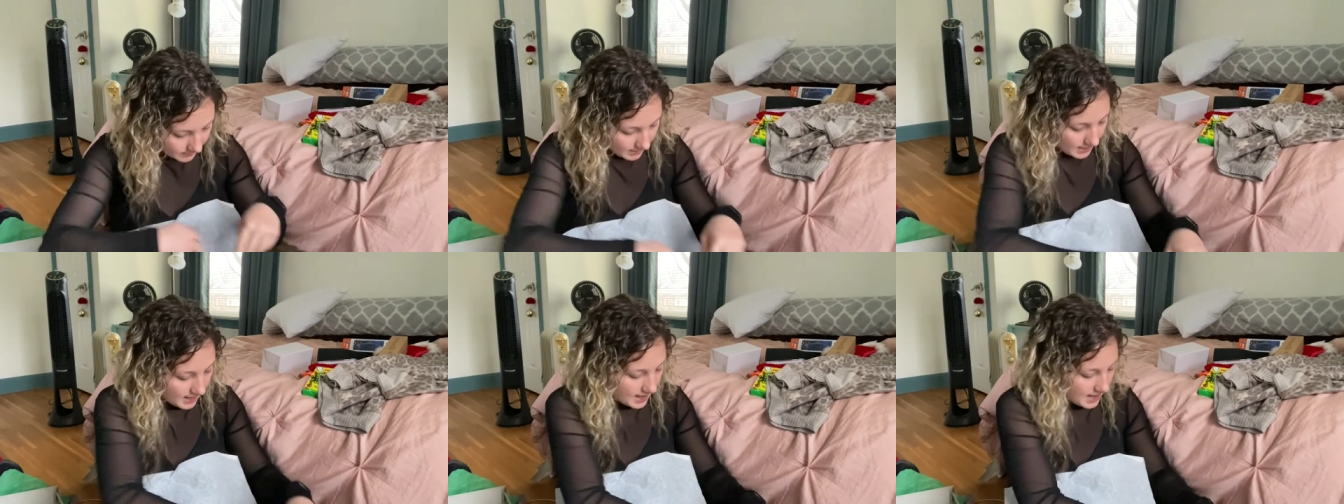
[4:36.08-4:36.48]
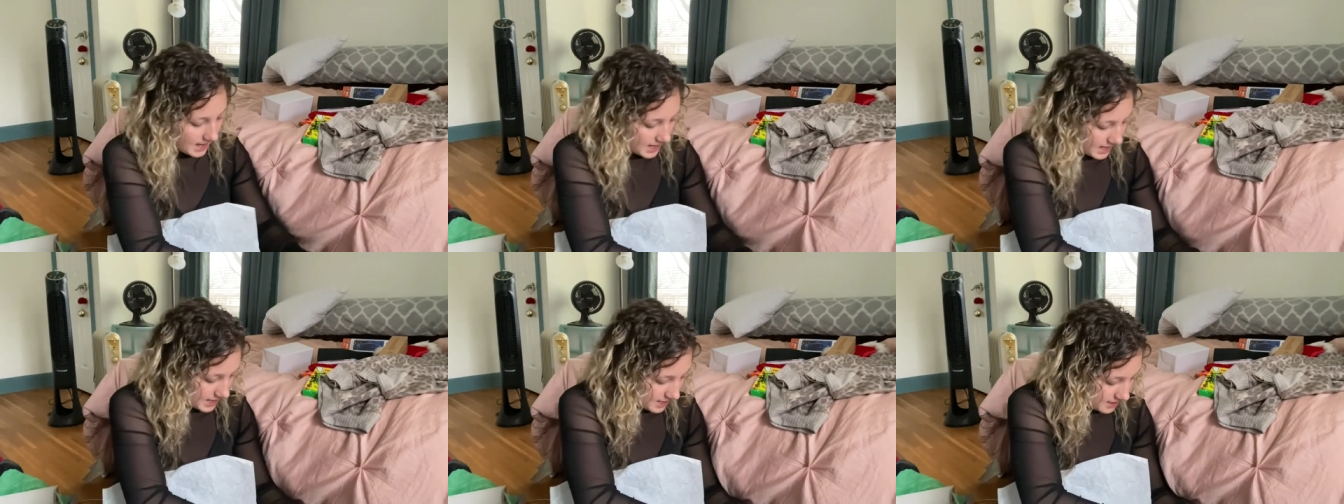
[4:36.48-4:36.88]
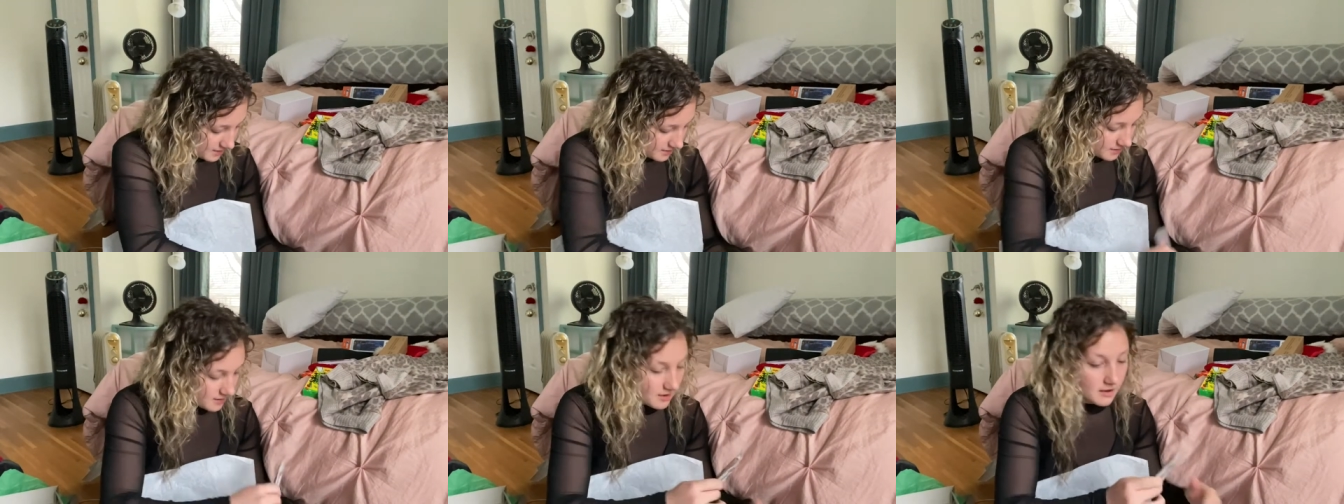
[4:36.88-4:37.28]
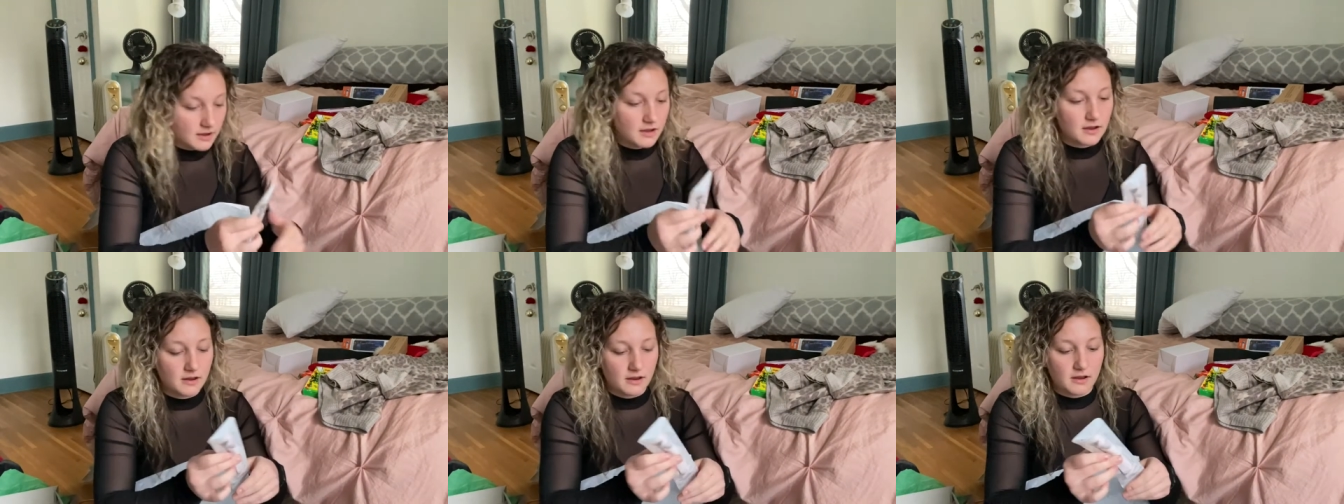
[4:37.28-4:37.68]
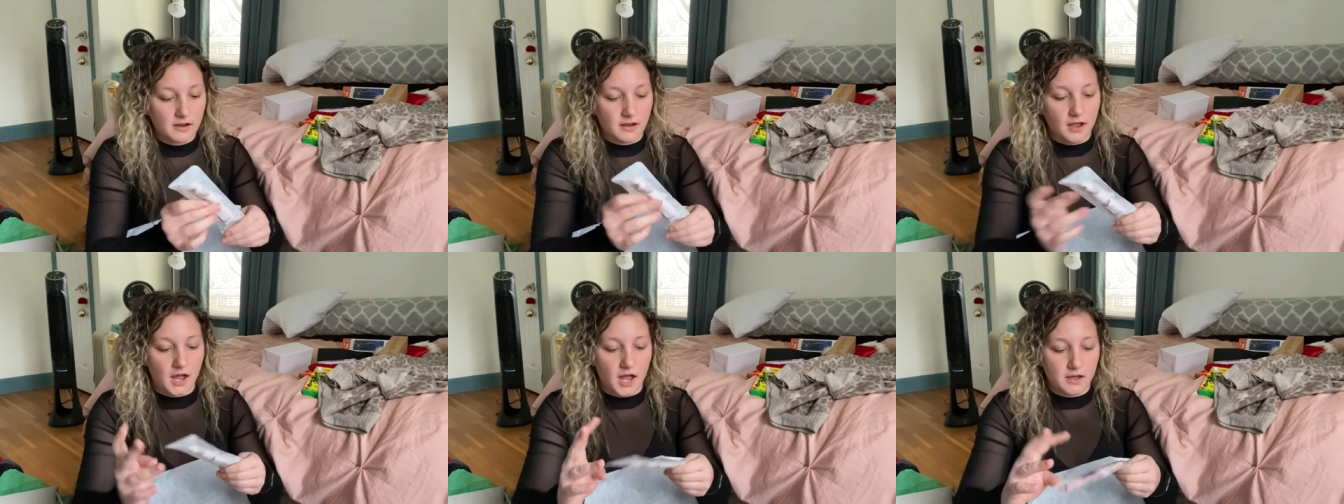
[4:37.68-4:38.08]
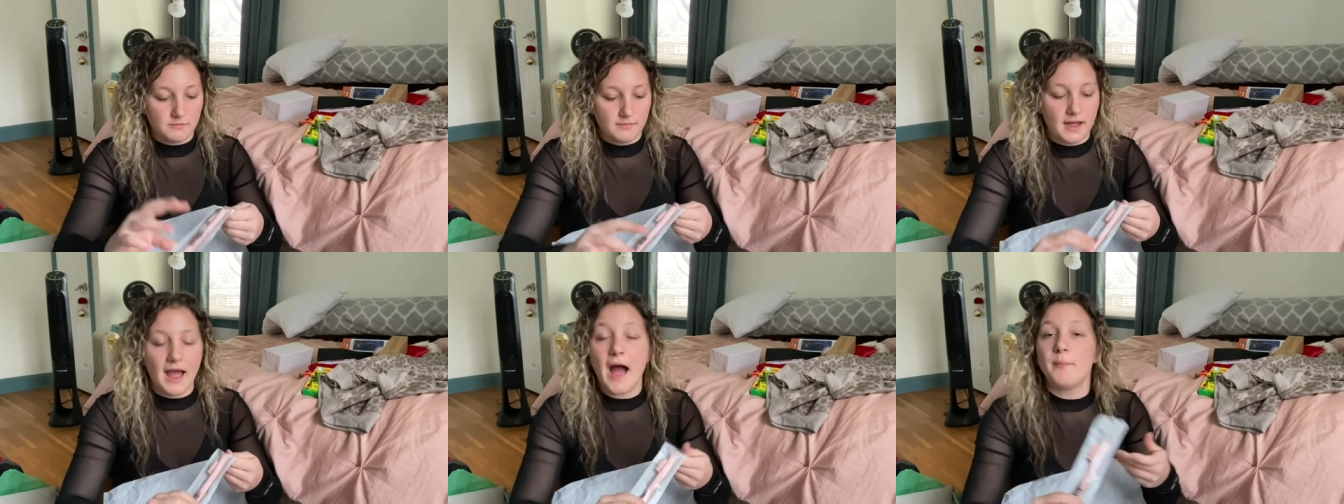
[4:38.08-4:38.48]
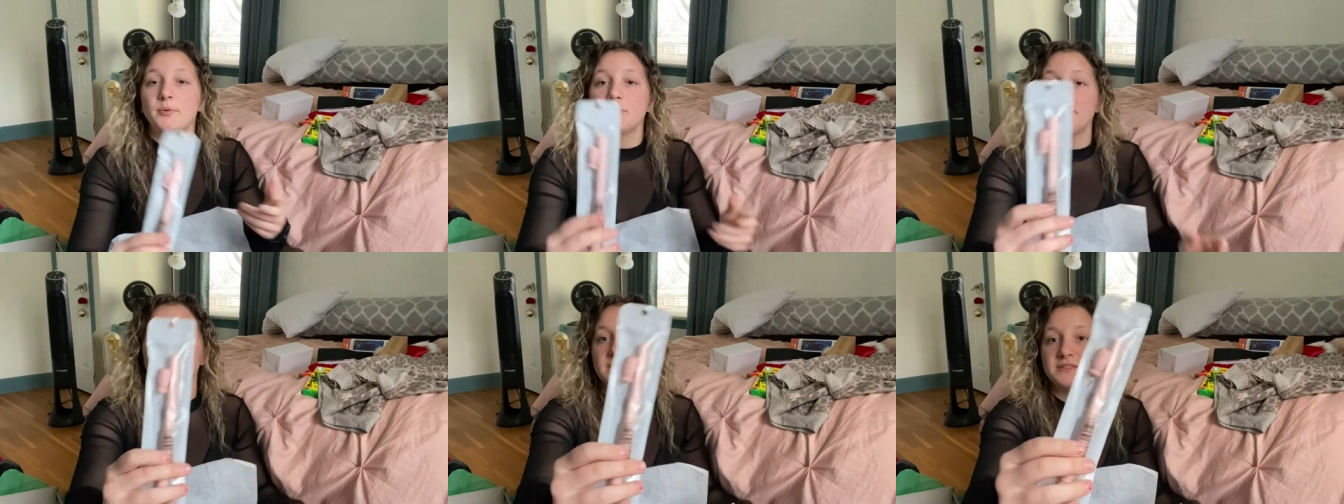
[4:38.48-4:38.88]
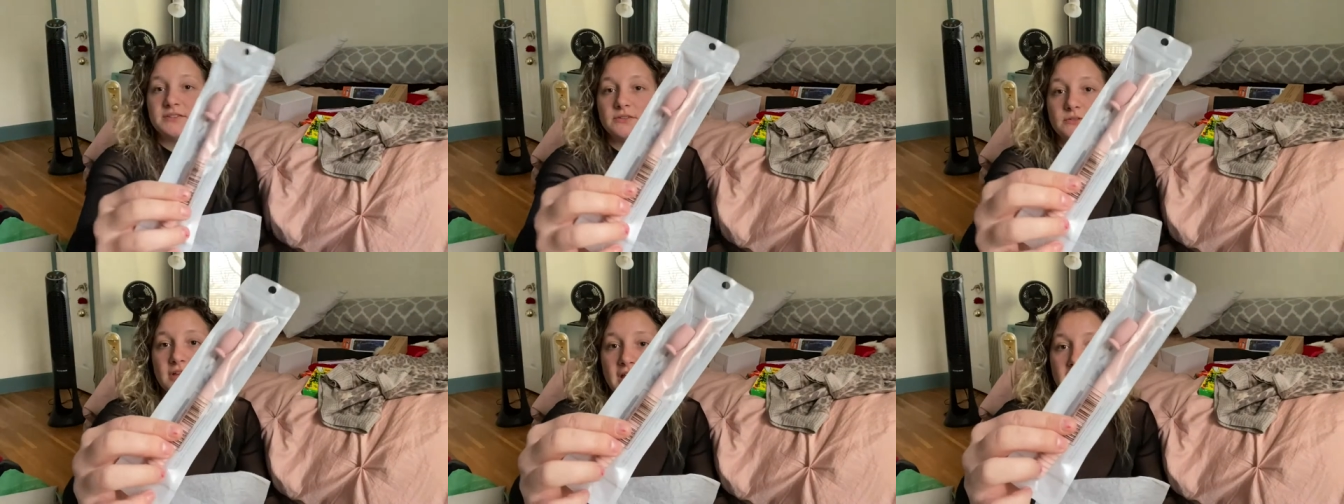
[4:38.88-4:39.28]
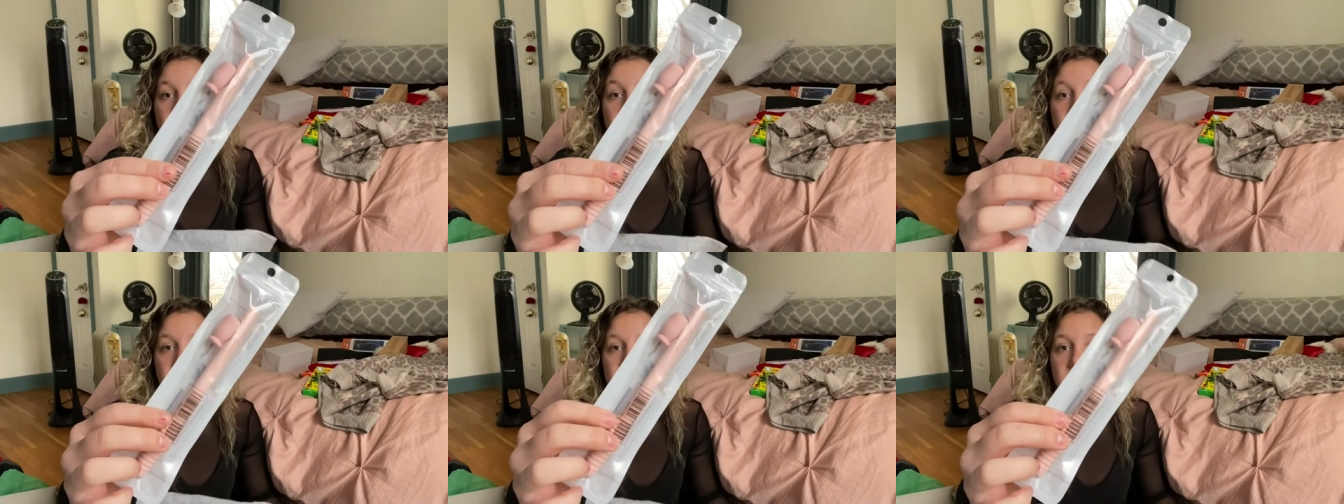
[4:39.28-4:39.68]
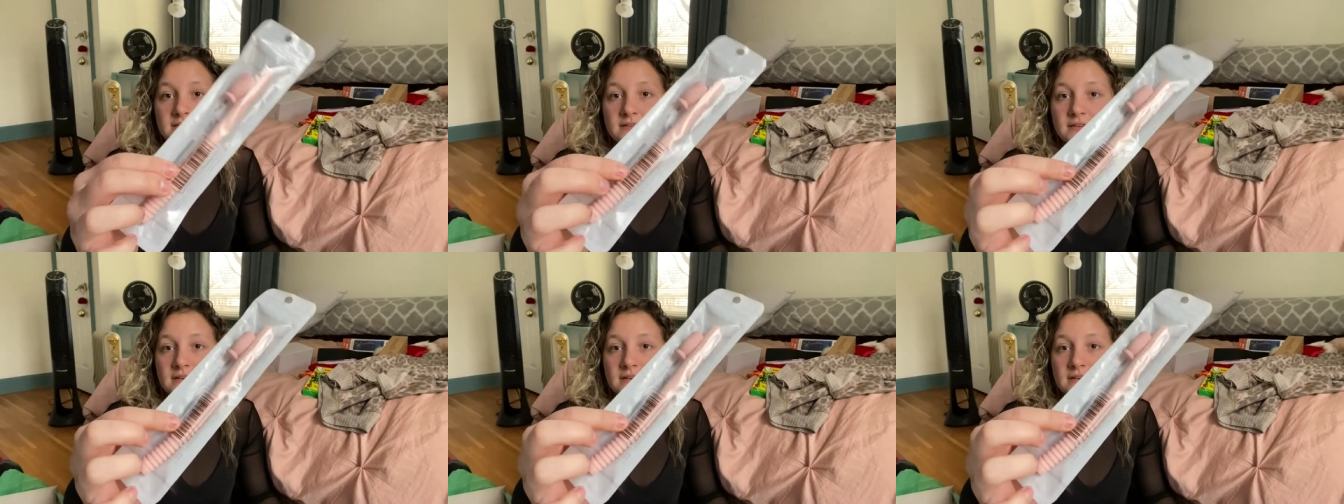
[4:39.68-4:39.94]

a um, Apple Pencil case